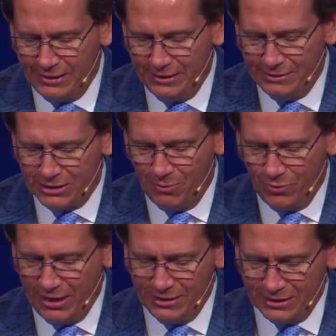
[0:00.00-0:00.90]
and in some
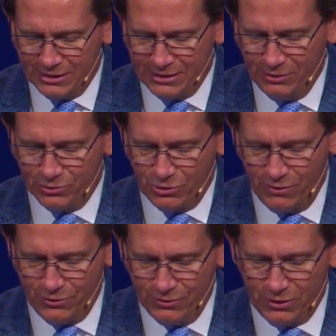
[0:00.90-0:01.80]
ways is still
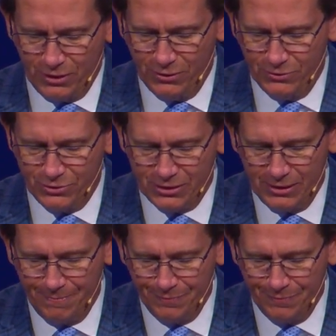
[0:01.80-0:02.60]
drawn to a close.